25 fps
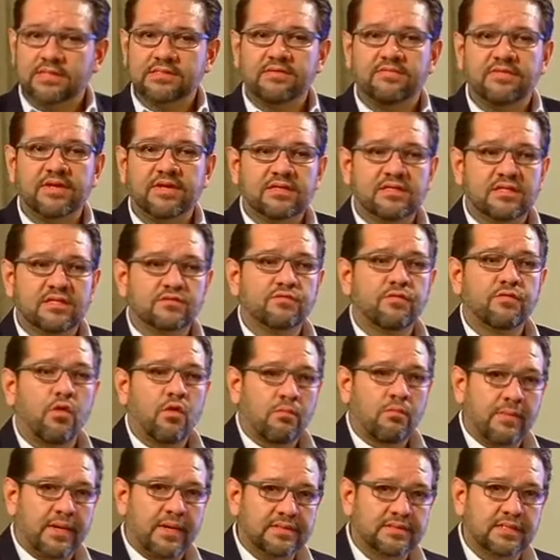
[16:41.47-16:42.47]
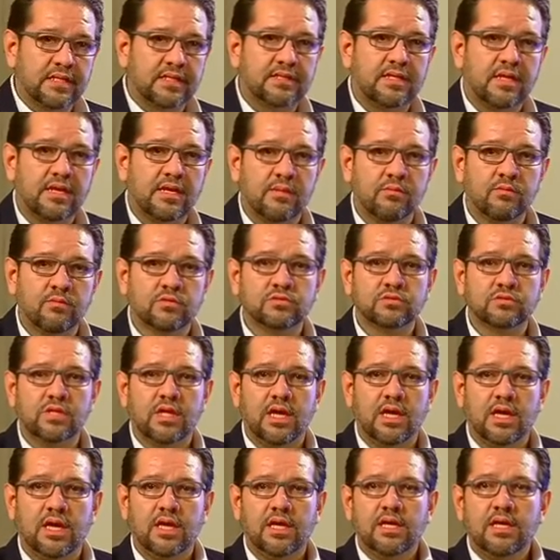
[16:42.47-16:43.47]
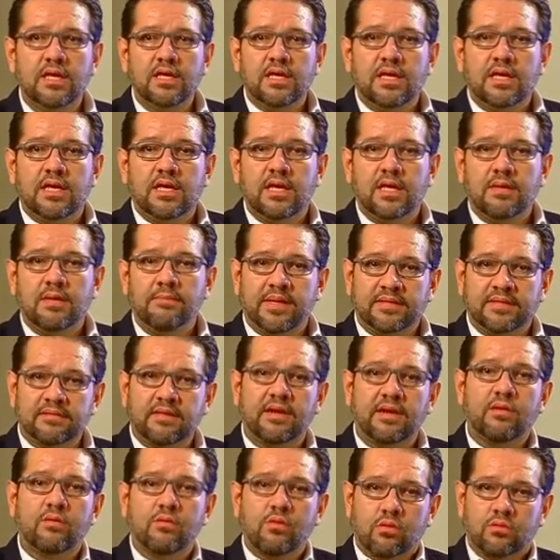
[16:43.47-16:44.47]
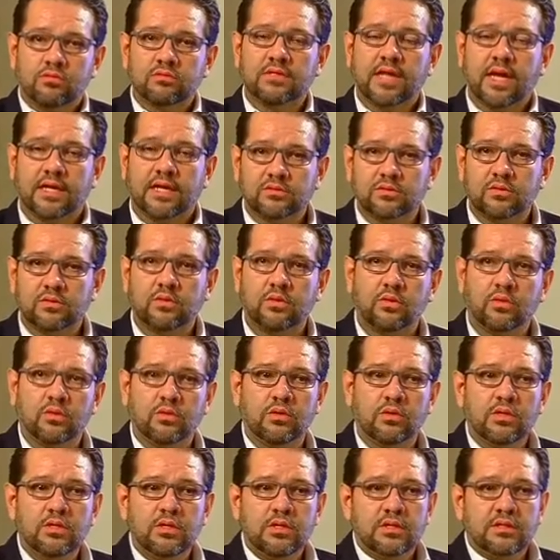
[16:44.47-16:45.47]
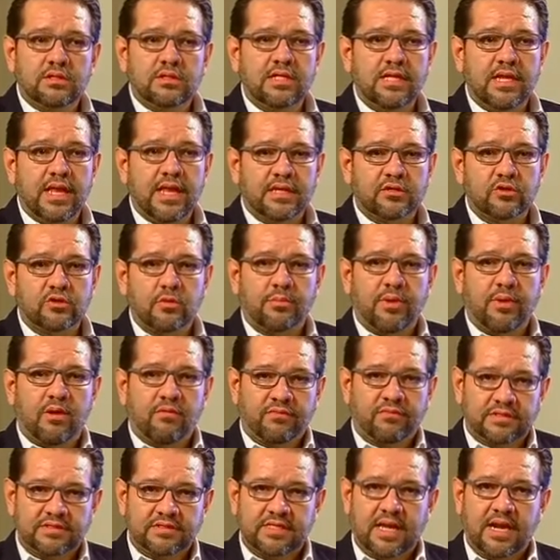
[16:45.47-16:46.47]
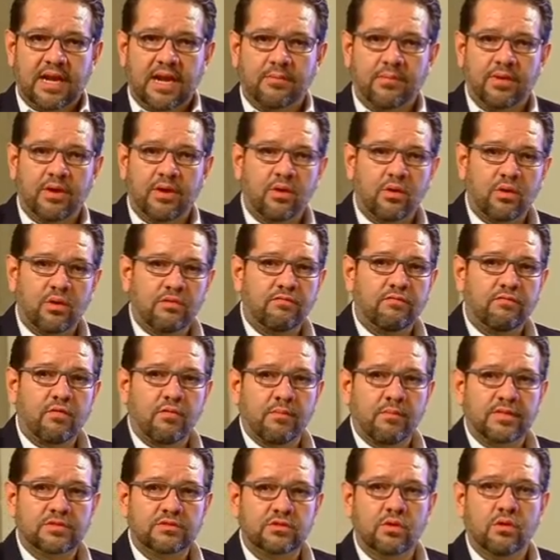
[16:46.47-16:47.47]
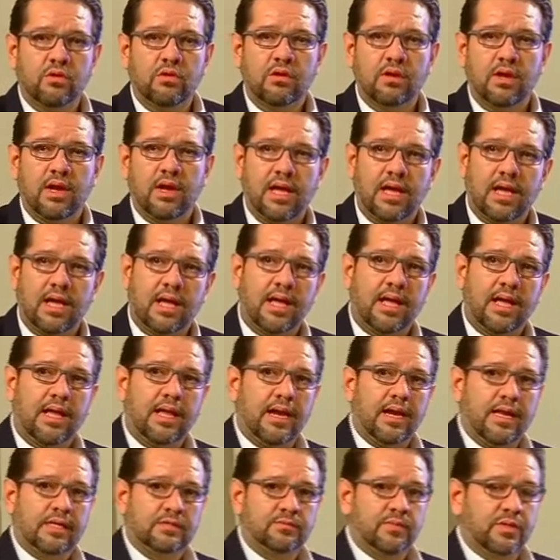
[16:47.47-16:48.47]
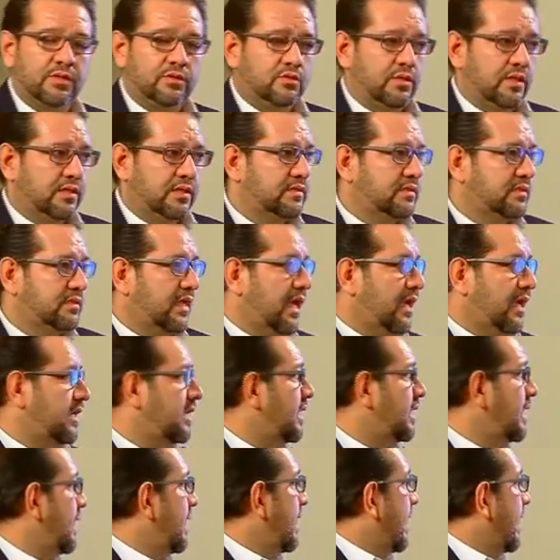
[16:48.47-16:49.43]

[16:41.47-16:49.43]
Today I'm going to be talking about citizen contact, so the different strategies that we have for